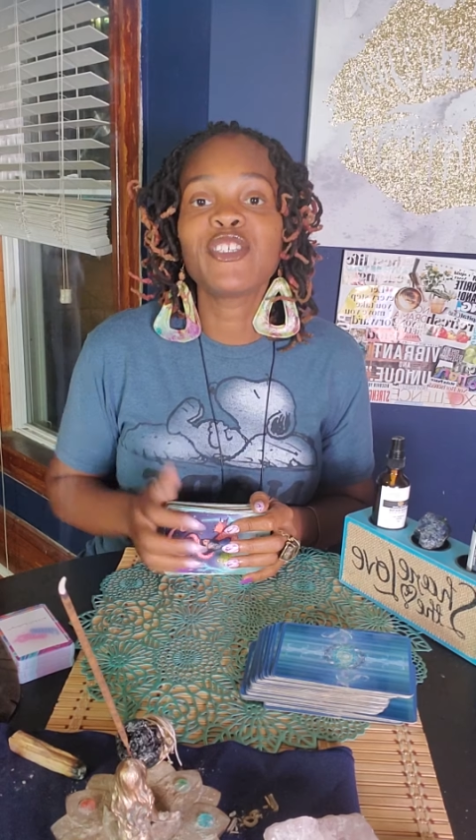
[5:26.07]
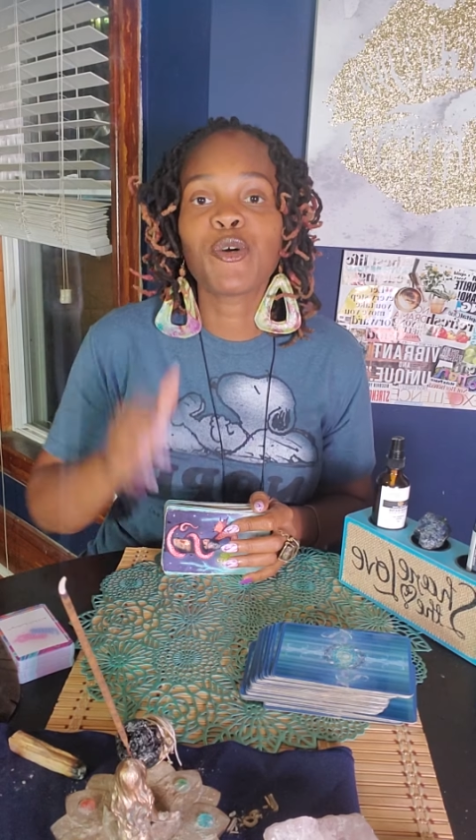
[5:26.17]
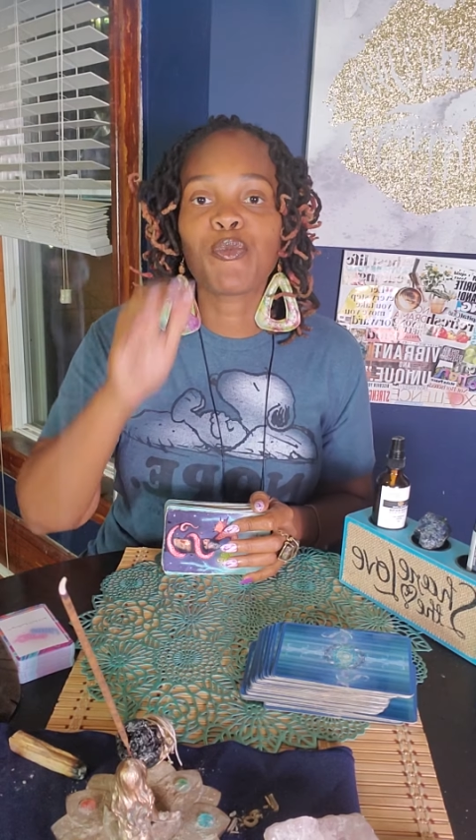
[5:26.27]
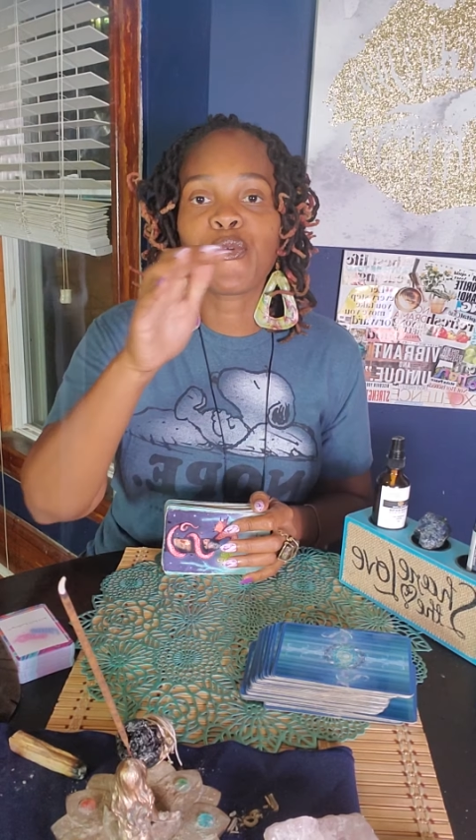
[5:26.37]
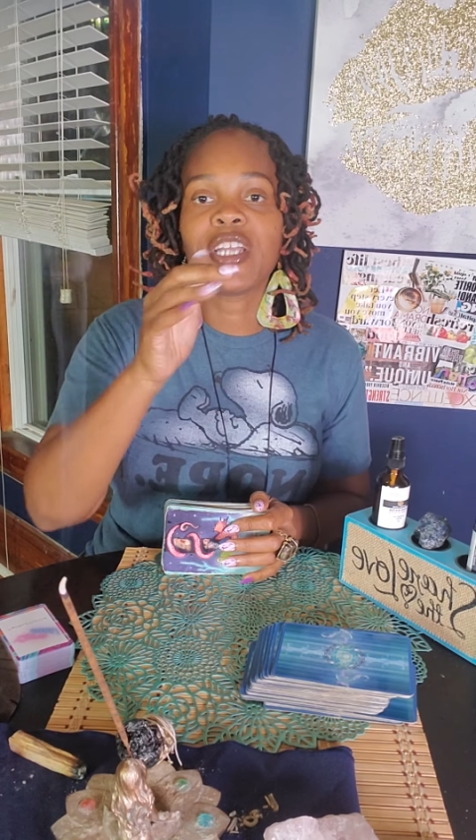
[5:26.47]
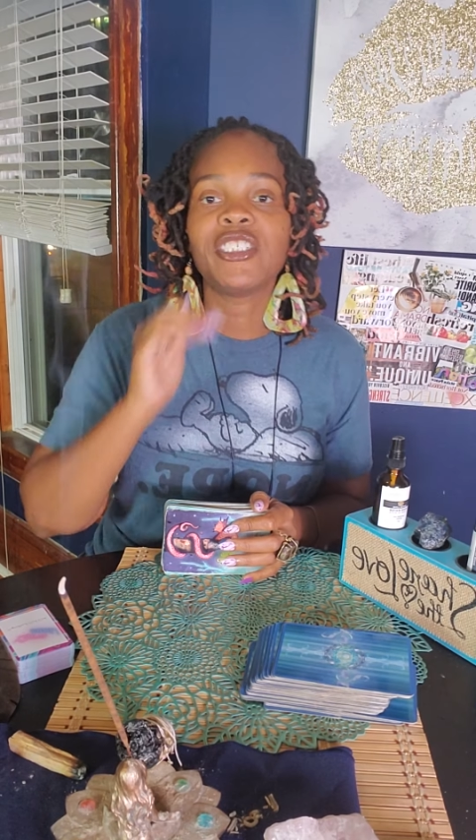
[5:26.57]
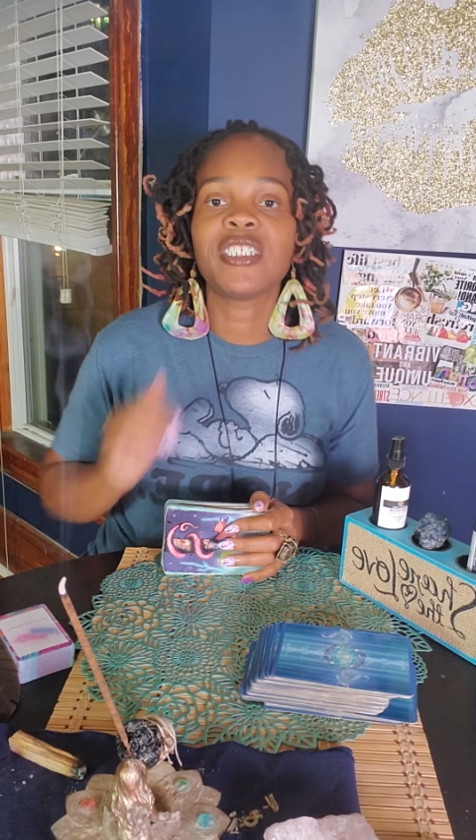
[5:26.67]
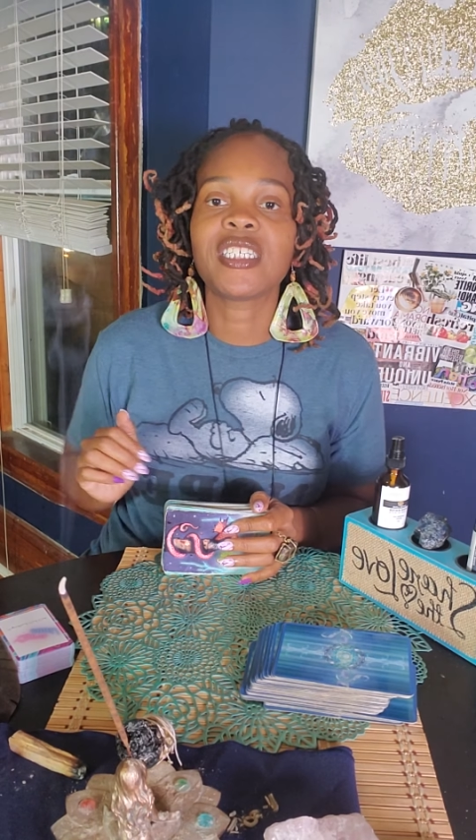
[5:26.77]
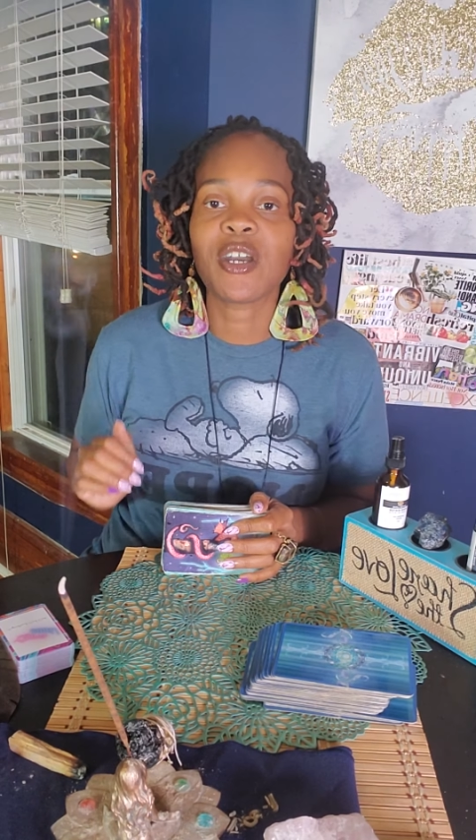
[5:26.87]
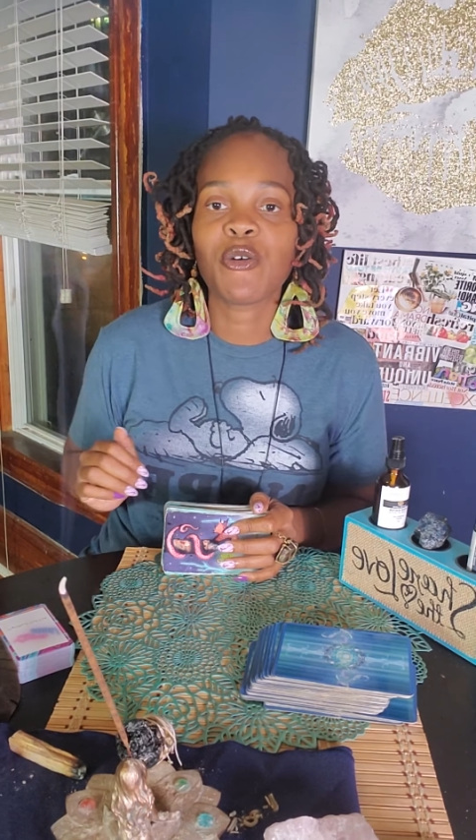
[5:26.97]
so brace
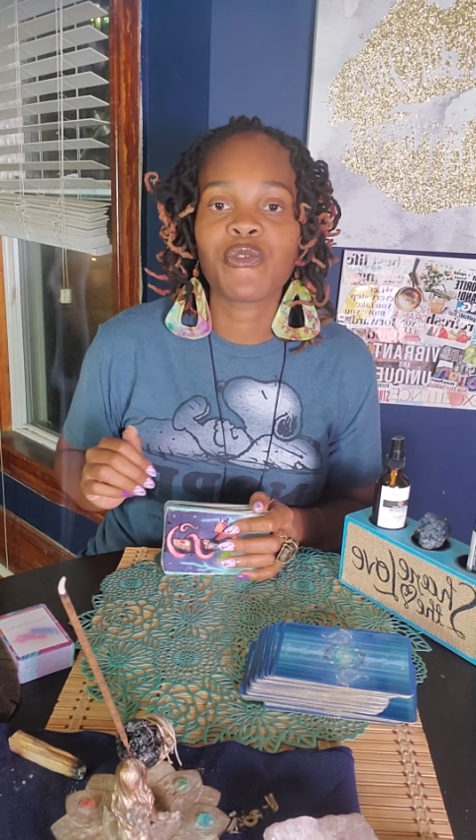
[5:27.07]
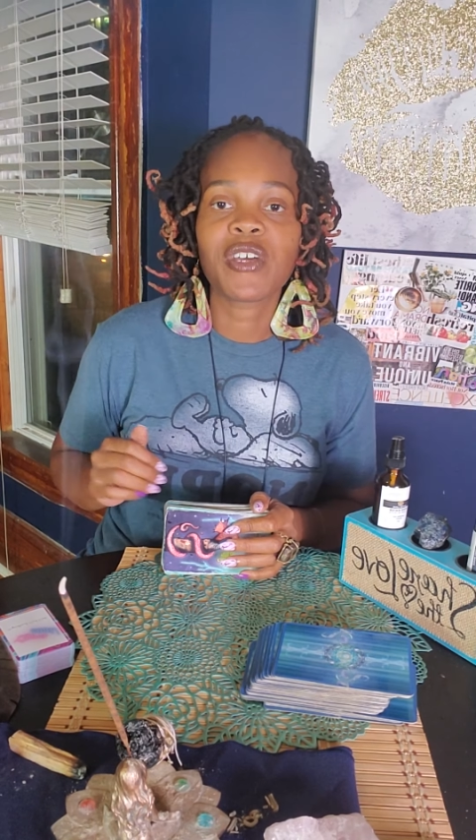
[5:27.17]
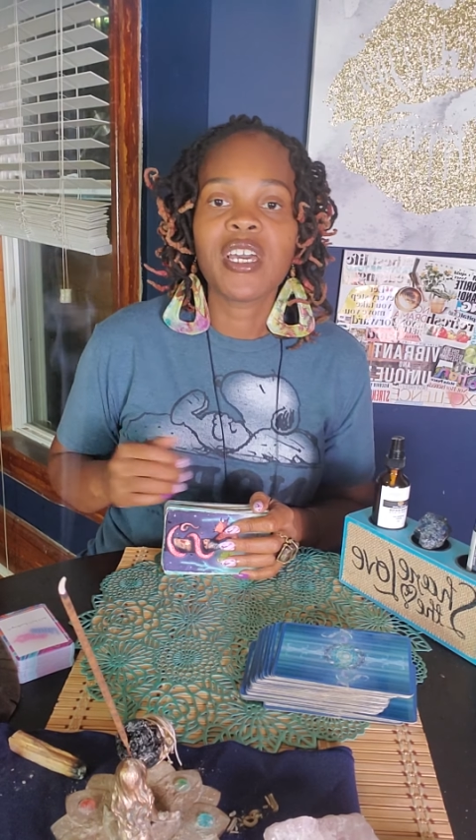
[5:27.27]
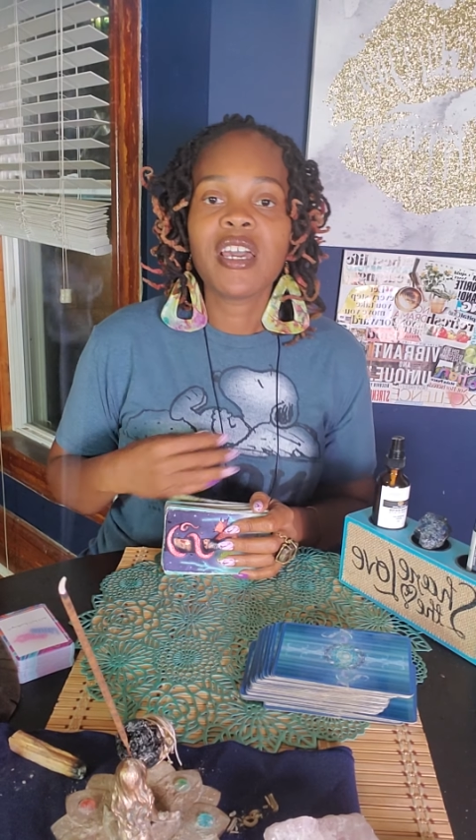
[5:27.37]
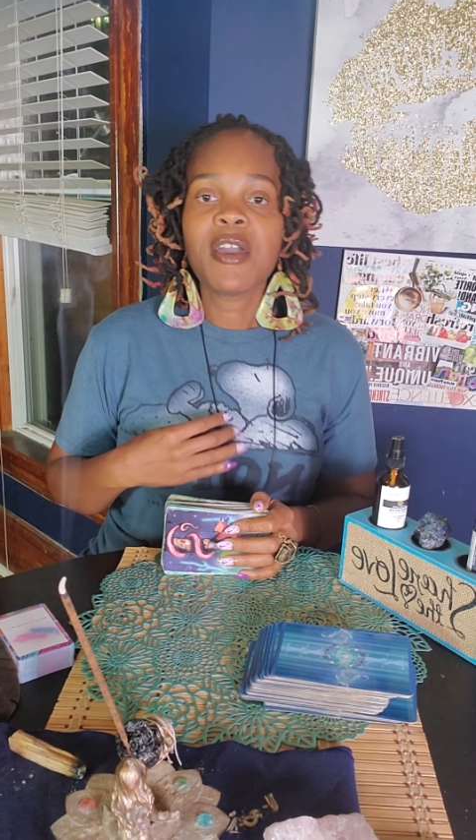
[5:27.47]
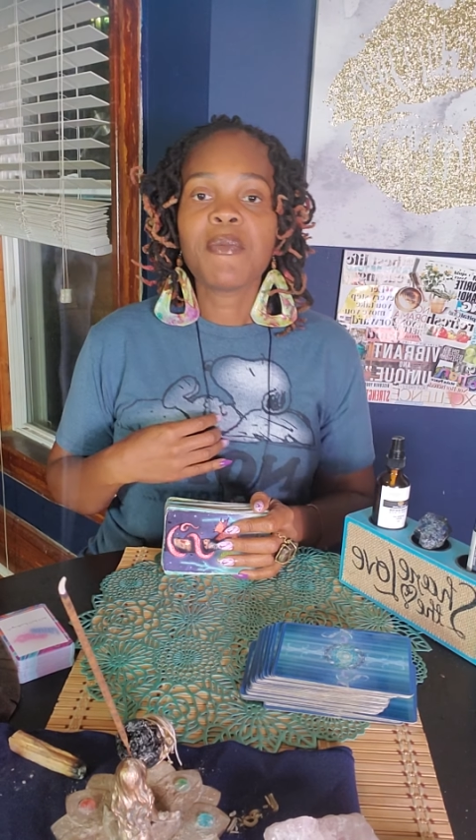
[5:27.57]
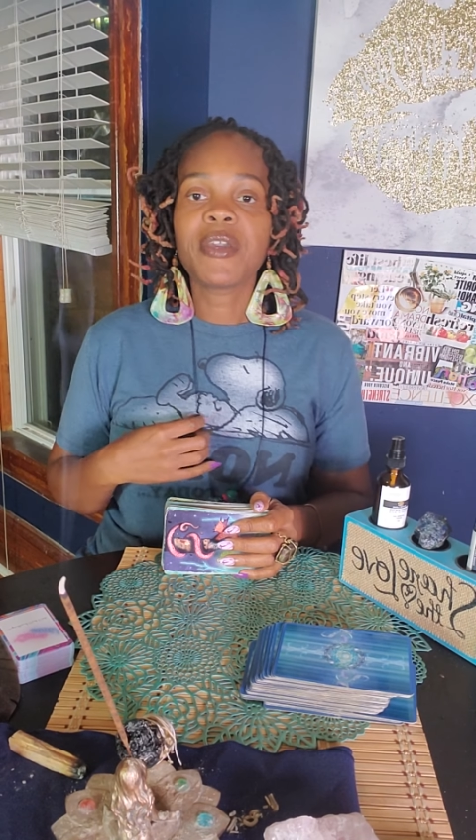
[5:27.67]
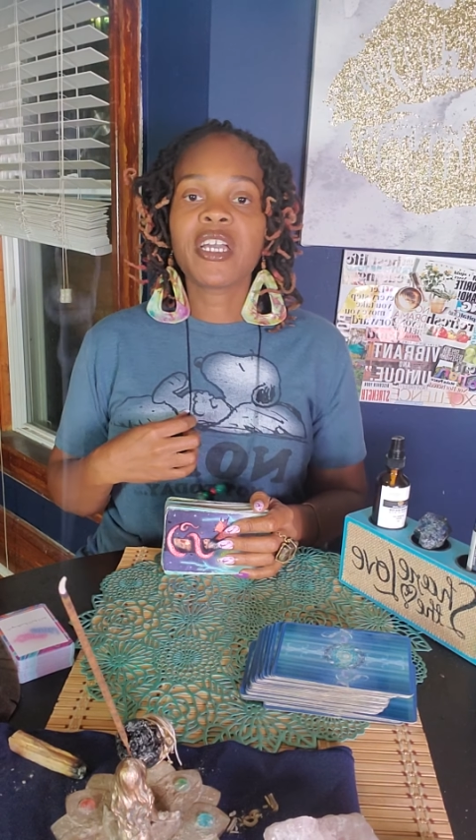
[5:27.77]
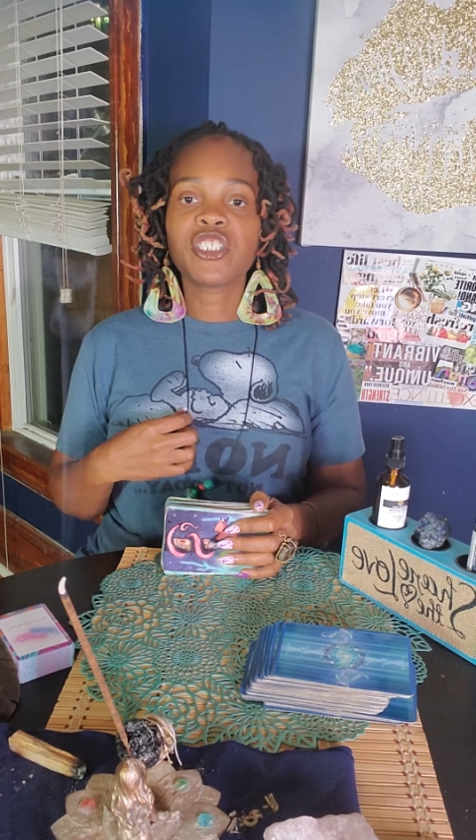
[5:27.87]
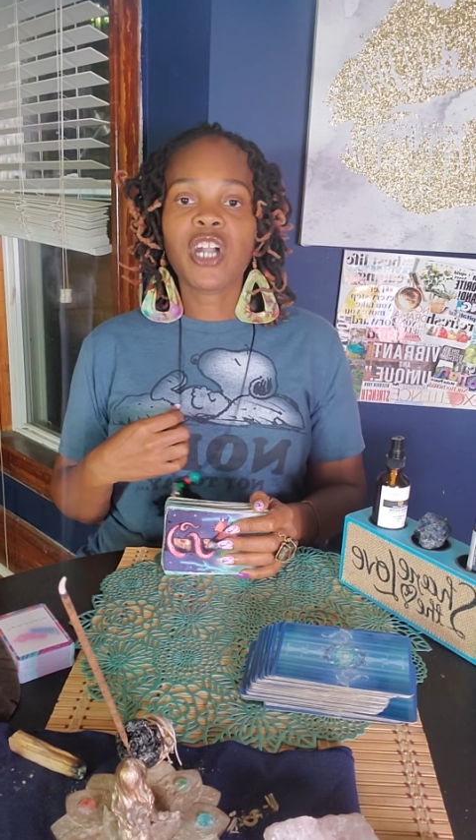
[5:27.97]
yourself
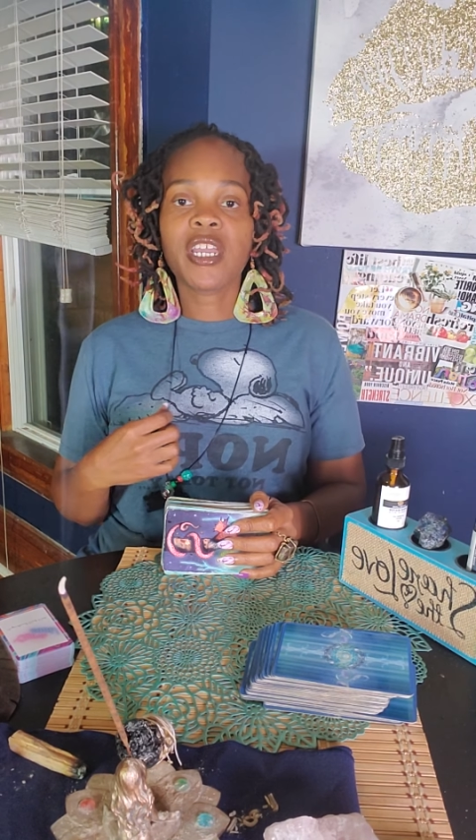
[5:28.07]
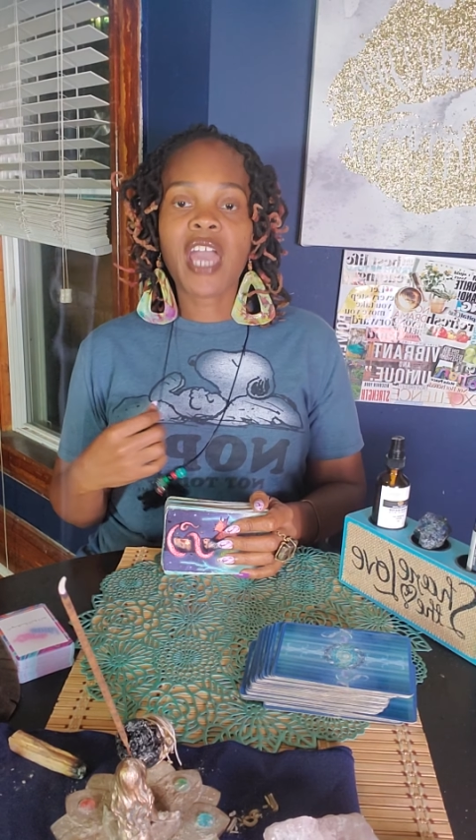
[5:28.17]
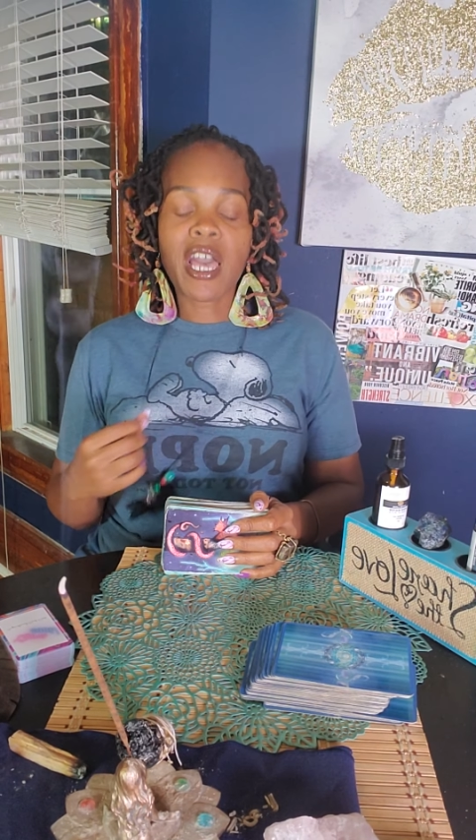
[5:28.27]
because you're going to